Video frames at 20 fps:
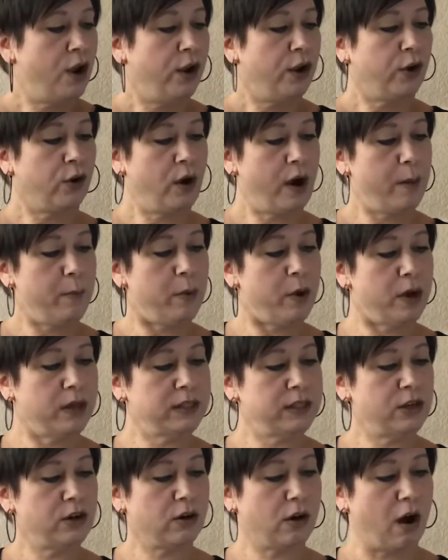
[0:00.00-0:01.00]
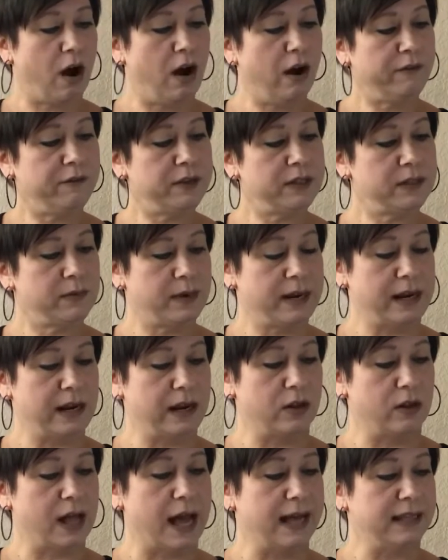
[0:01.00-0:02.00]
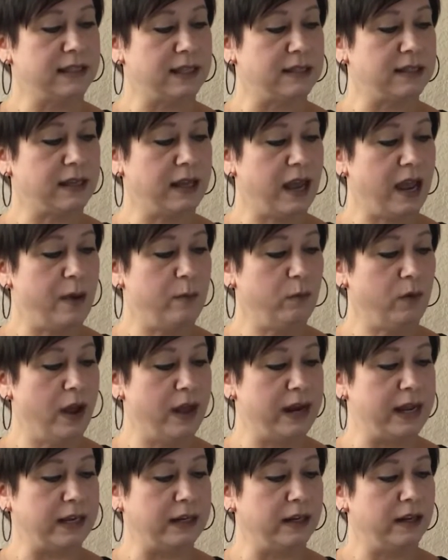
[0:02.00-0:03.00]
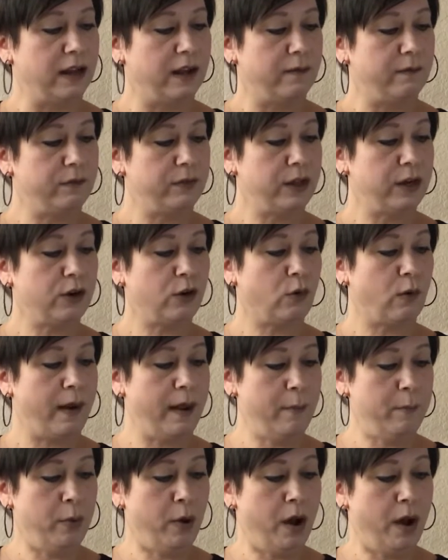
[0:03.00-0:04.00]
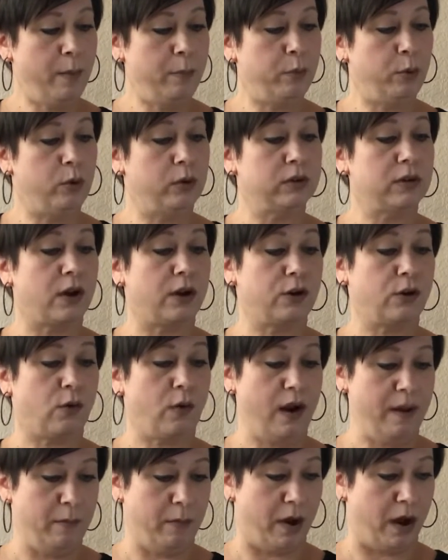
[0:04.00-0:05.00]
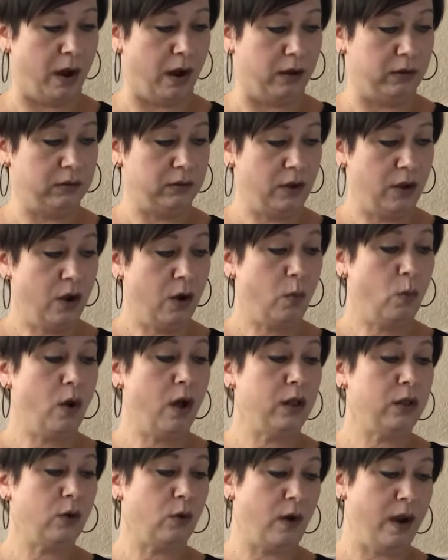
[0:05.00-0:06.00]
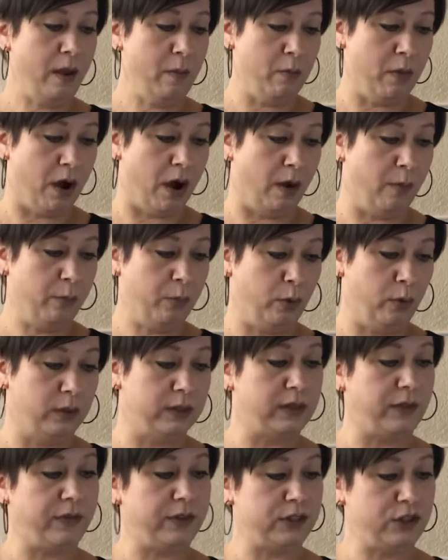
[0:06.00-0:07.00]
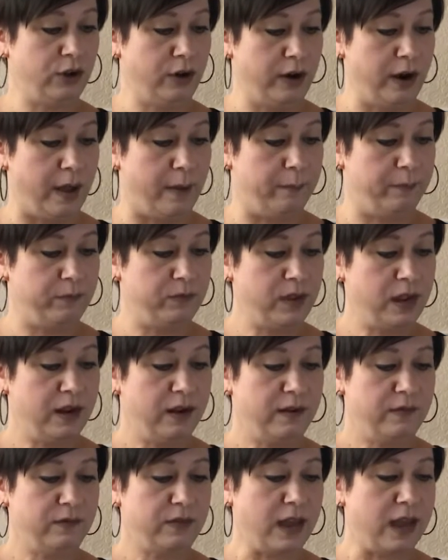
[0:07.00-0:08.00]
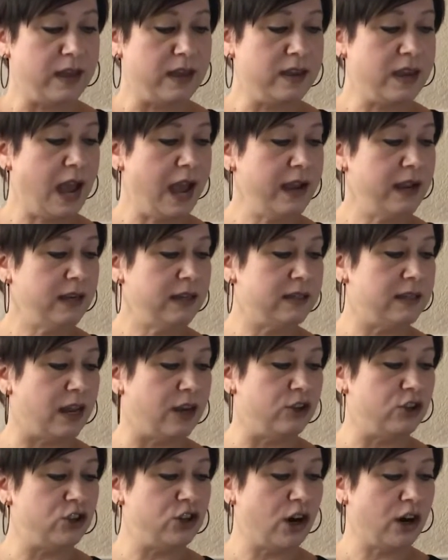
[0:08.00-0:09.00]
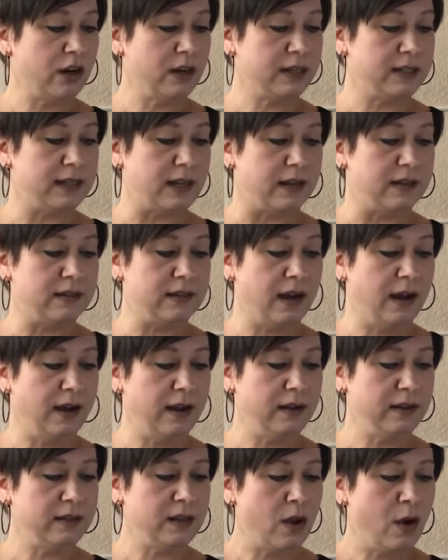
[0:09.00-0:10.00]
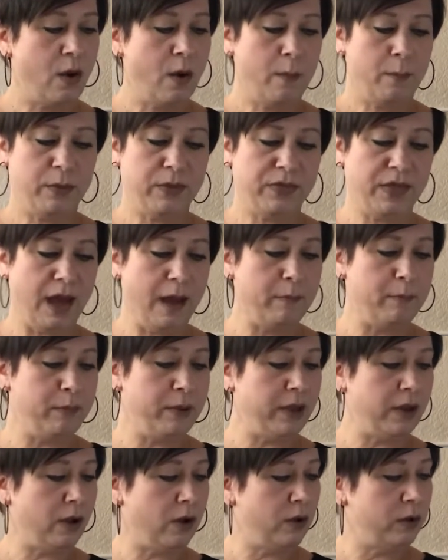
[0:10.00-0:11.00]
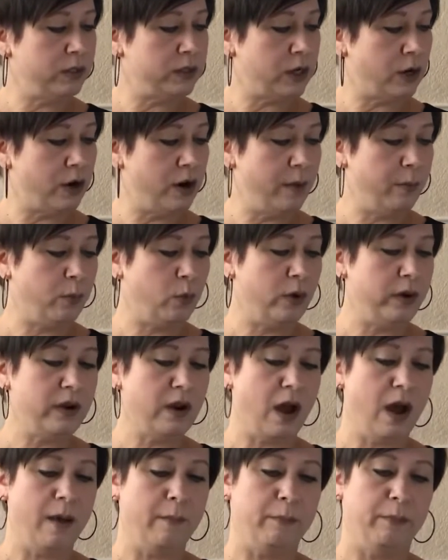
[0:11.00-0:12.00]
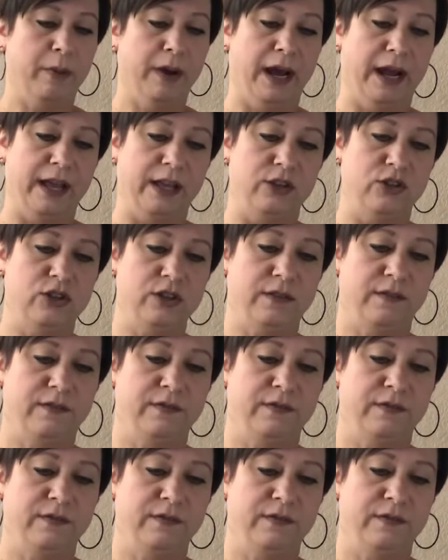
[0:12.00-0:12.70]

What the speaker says: Grandpa took off his reading glasses and came running. Then Grandpa pulled on Grandma, while Grandma pulled at the turnip. They yanked and jerked and tugged, but that big old turnip would not budge.